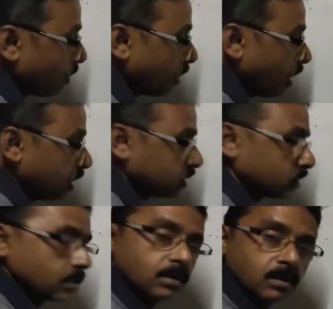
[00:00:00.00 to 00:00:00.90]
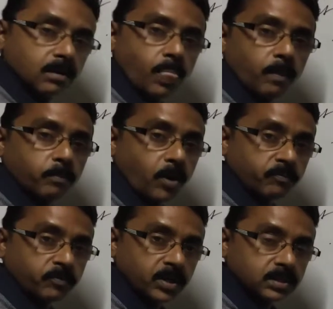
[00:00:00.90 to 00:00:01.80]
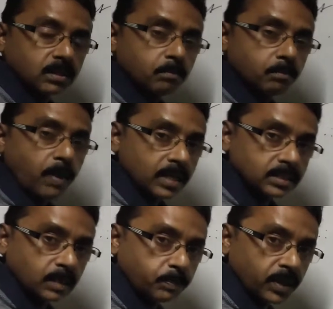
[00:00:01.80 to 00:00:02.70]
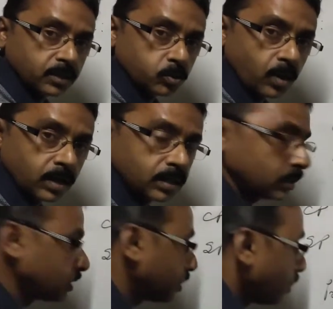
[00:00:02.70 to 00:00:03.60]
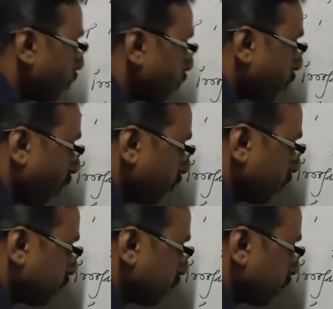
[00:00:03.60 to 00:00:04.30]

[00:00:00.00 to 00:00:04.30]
is profit by CP into 100. Profit